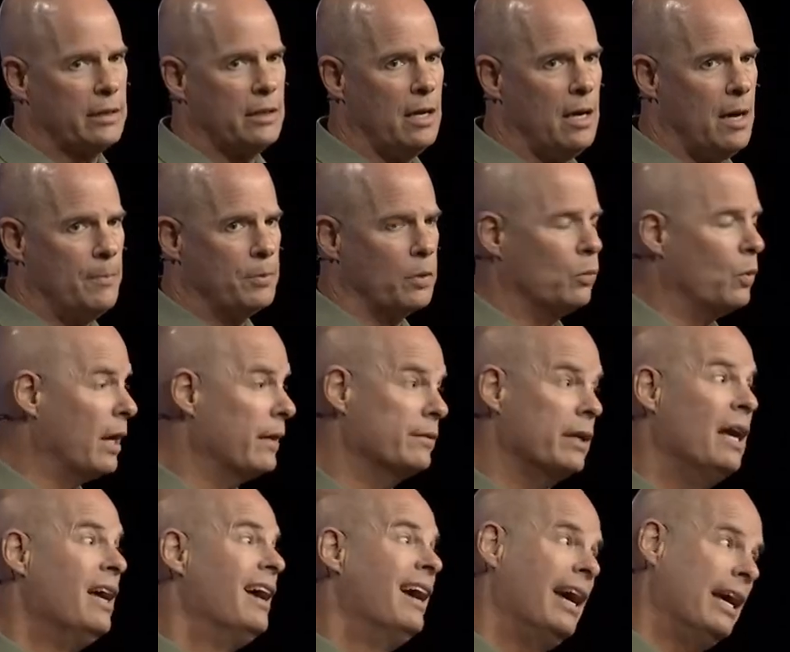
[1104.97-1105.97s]
up or whatever.
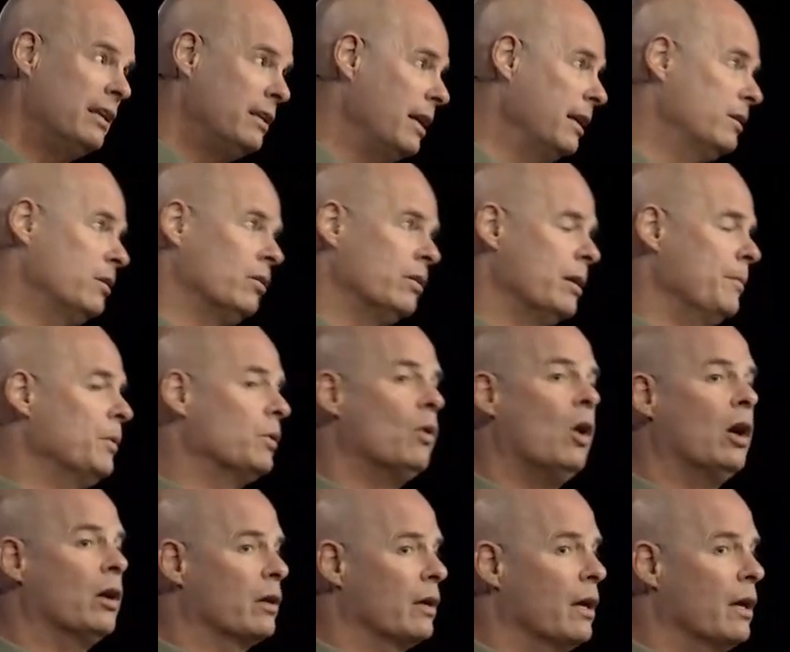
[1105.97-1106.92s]
And, and don't get me wrong,